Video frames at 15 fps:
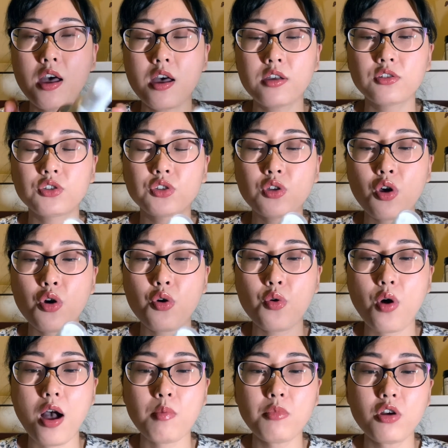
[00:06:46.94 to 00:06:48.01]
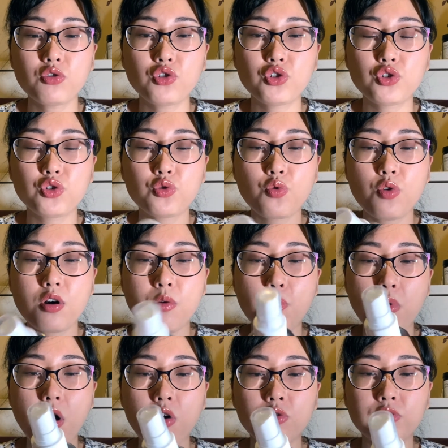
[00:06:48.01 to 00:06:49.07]
So I'm not sure
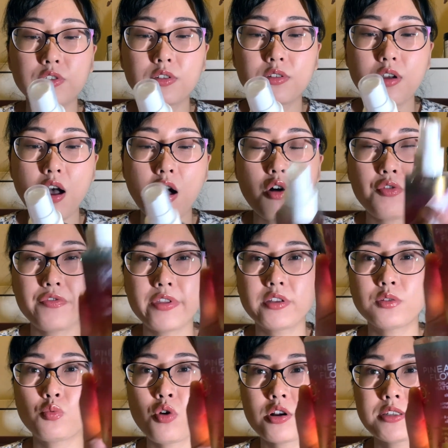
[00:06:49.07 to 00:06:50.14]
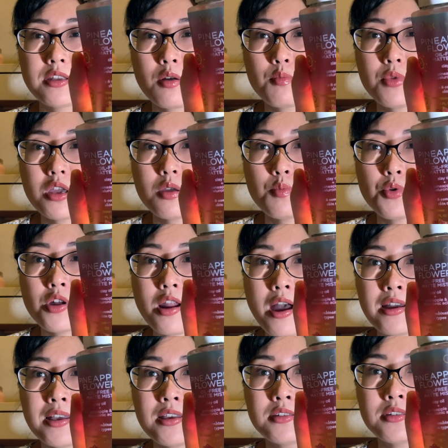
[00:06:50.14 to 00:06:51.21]
about how this works on me, but I
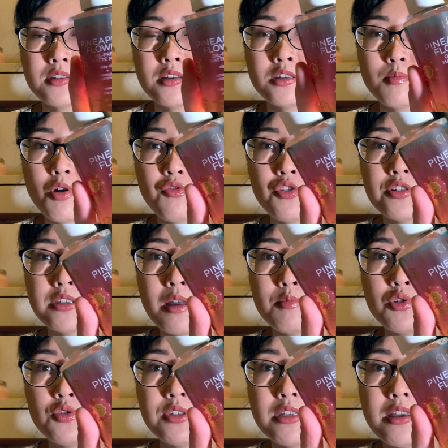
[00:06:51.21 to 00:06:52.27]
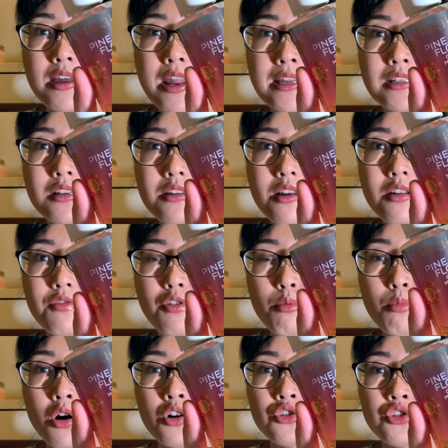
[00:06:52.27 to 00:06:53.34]
guess this is my first time using it. I did get it from
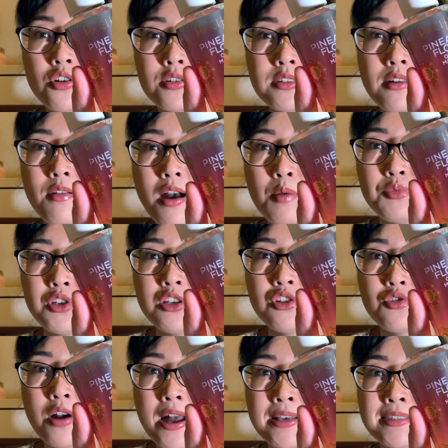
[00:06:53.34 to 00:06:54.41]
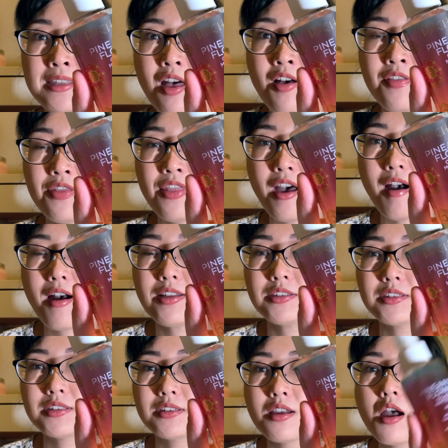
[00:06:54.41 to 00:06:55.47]
Marshalls and update you guys on
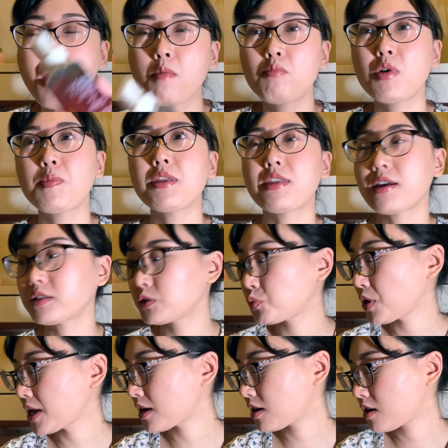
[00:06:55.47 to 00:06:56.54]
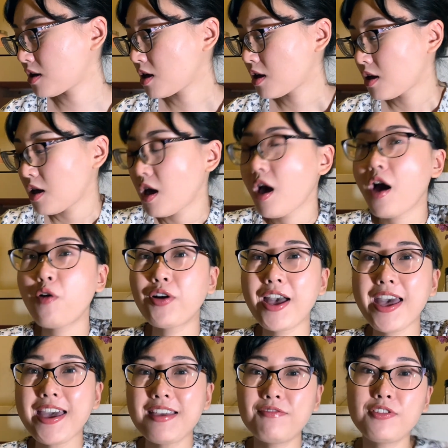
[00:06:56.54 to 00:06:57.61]
that maybe next week.
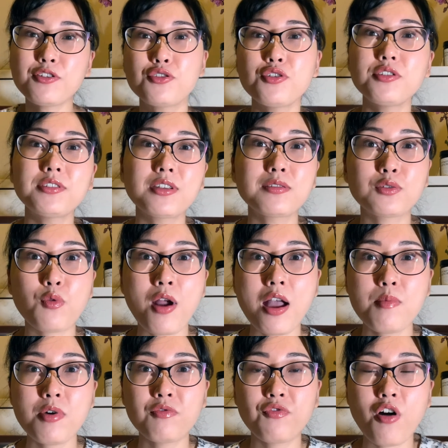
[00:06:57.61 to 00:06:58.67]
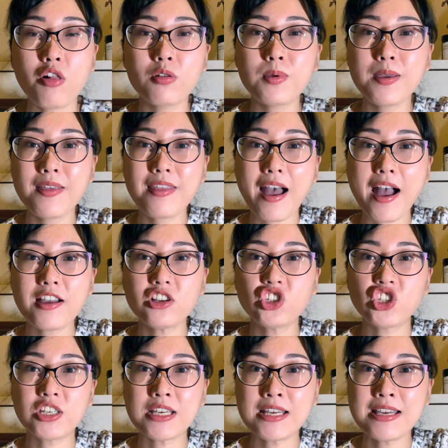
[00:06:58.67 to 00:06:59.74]
Okay, if you could subscribe and follow me on
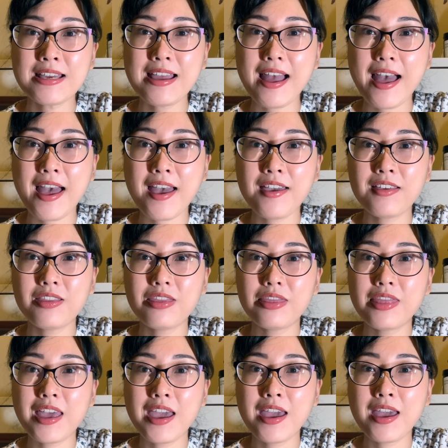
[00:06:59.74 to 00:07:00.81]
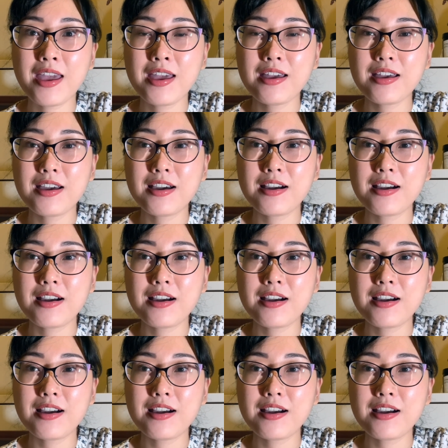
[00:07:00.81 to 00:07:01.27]
IG, I think